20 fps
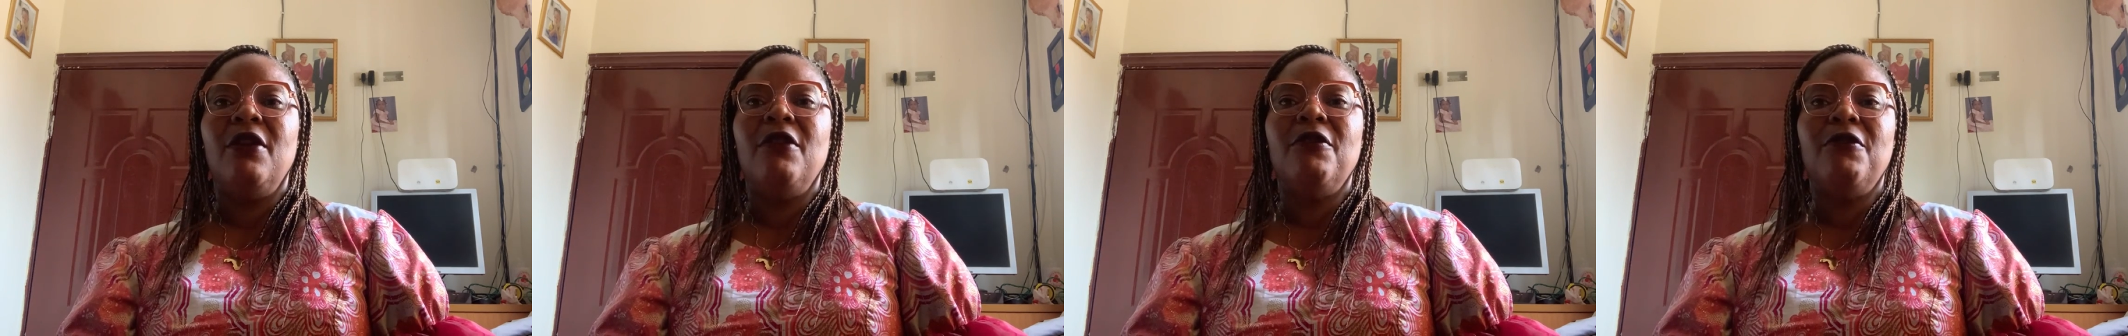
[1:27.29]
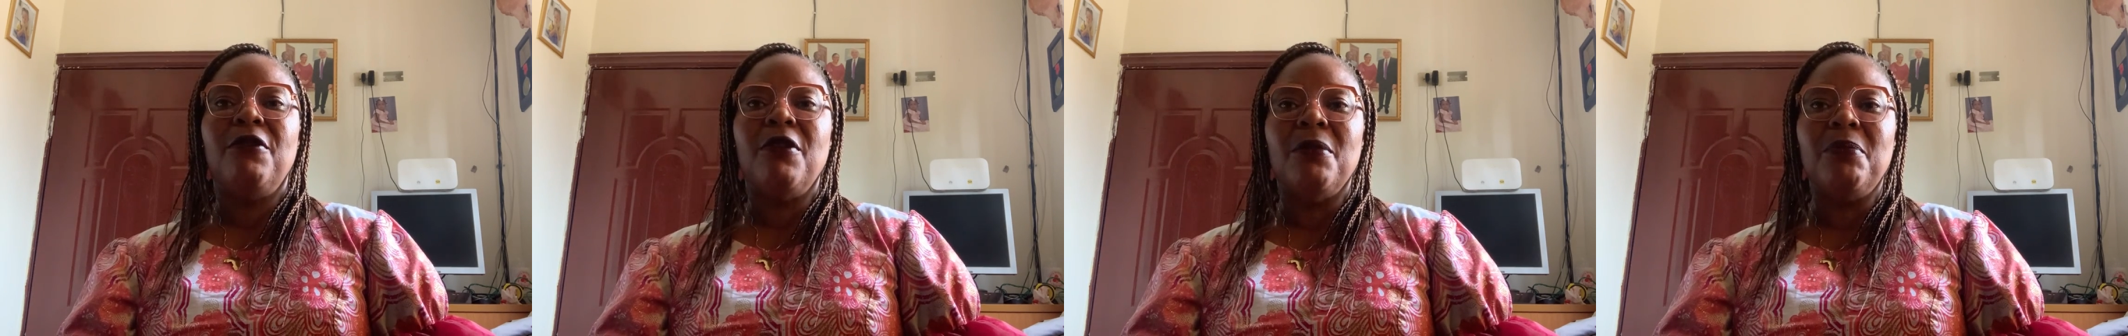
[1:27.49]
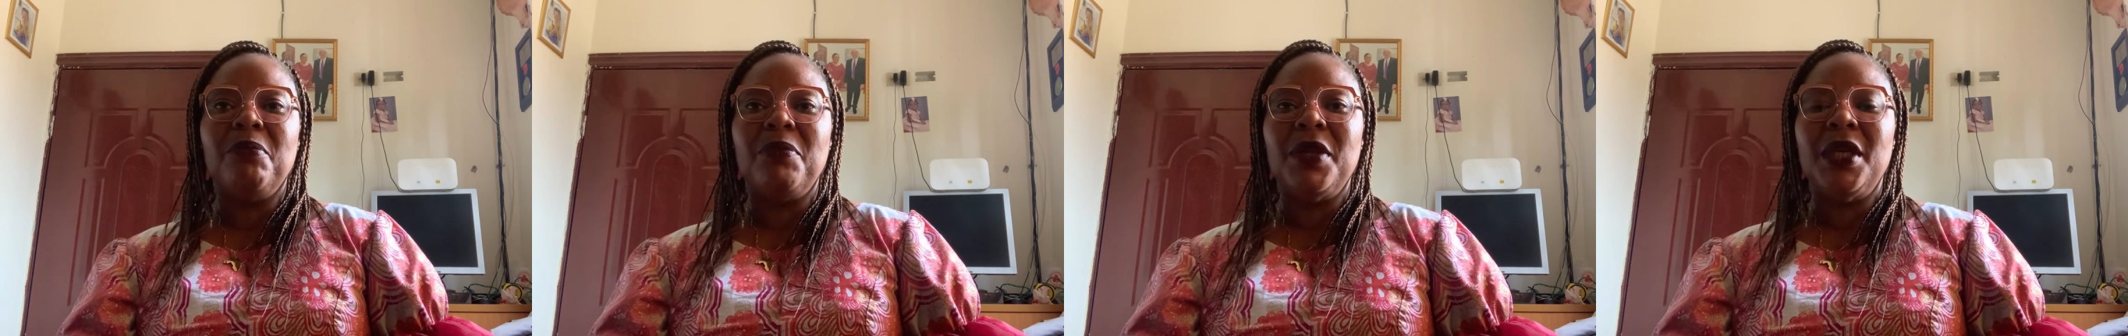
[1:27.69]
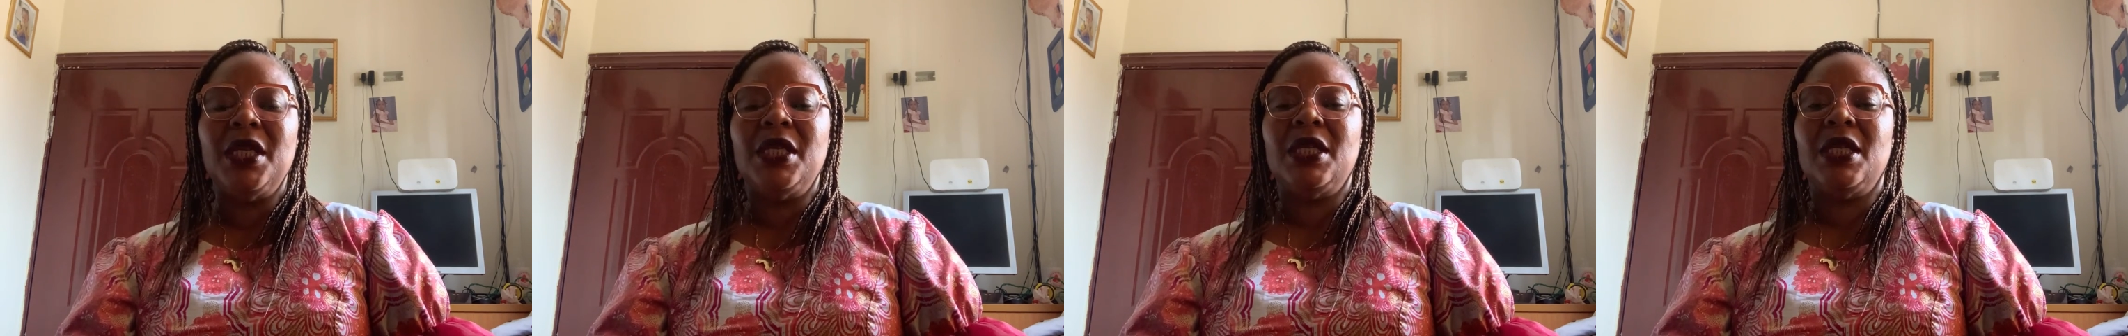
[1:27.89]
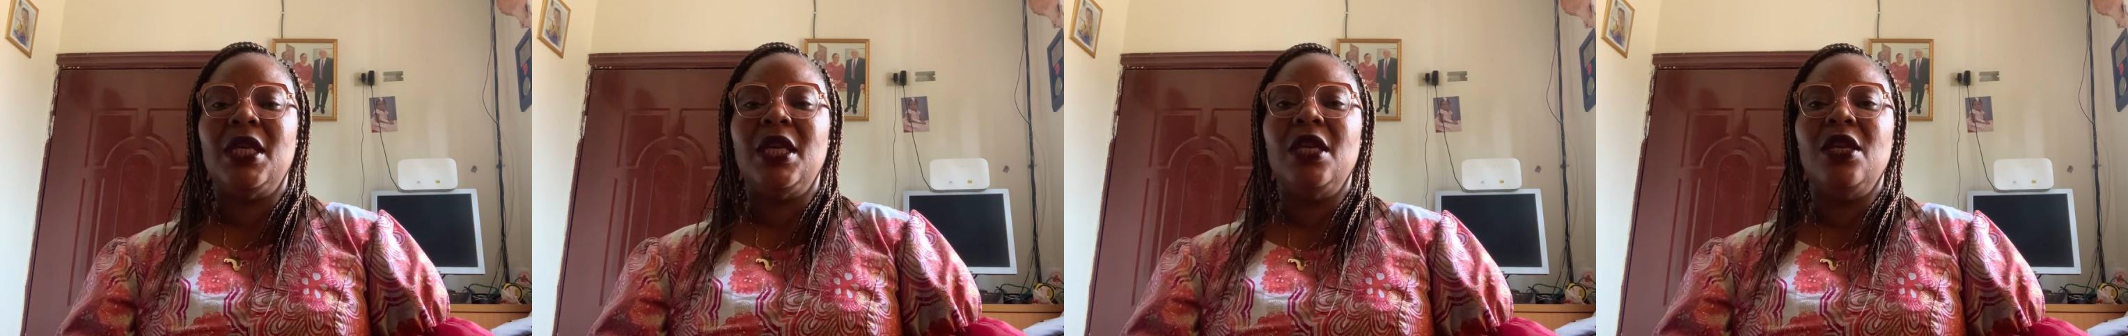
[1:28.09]
for
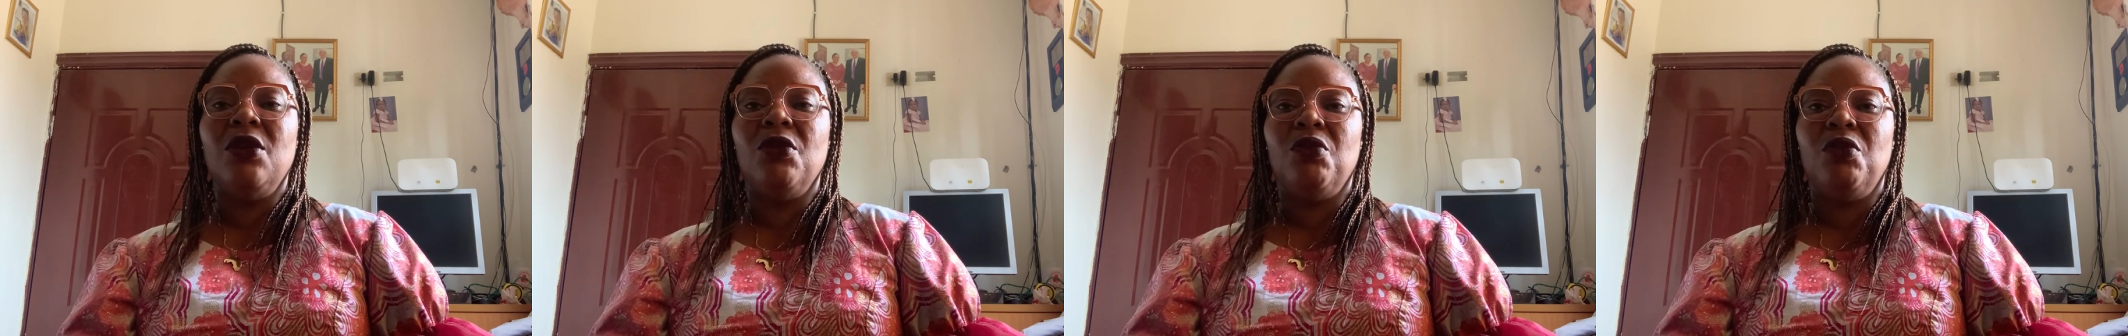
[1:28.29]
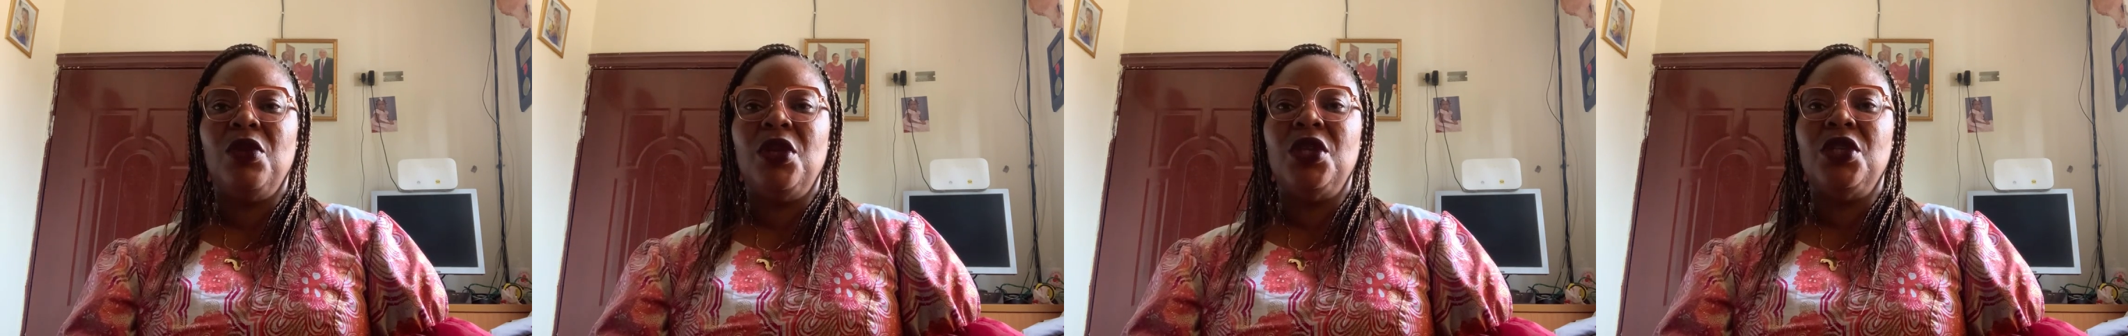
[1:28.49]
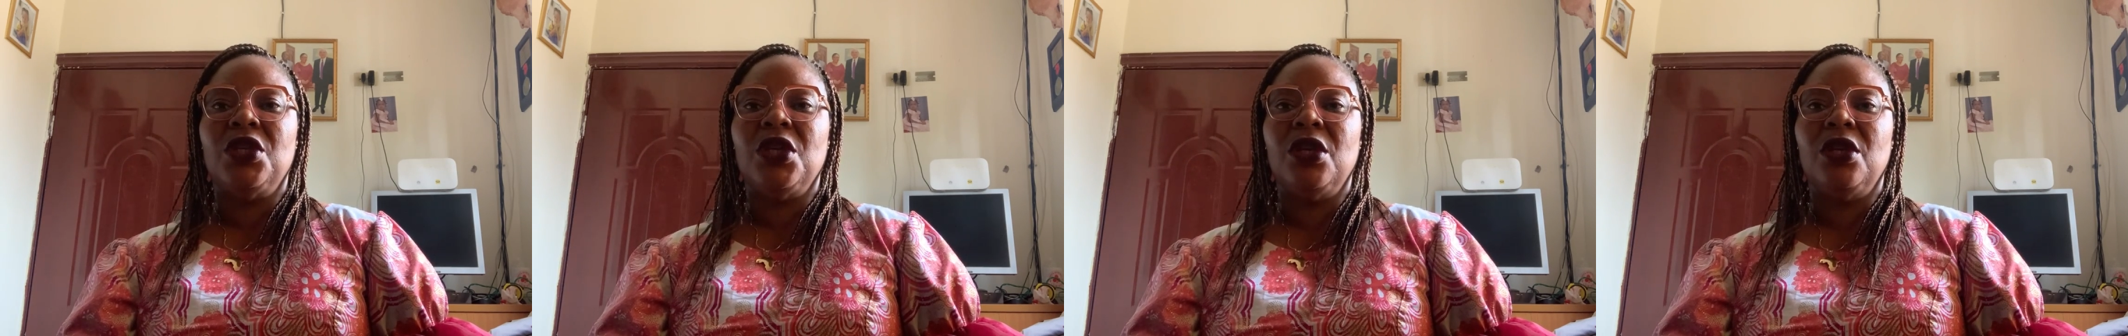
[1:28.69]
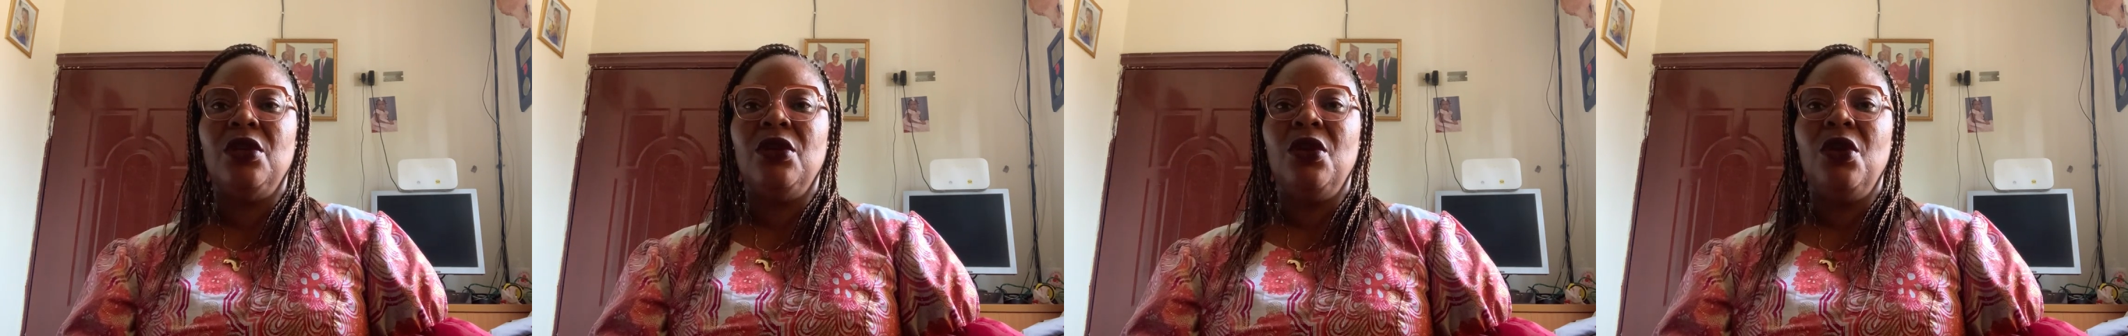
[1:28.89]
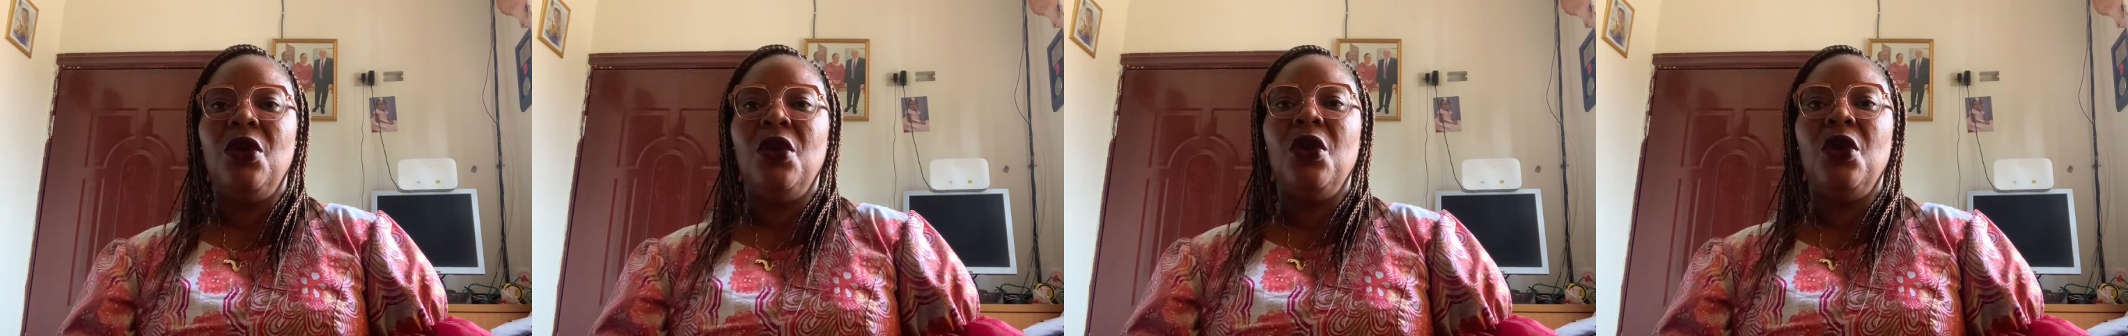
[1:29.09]
peace in the region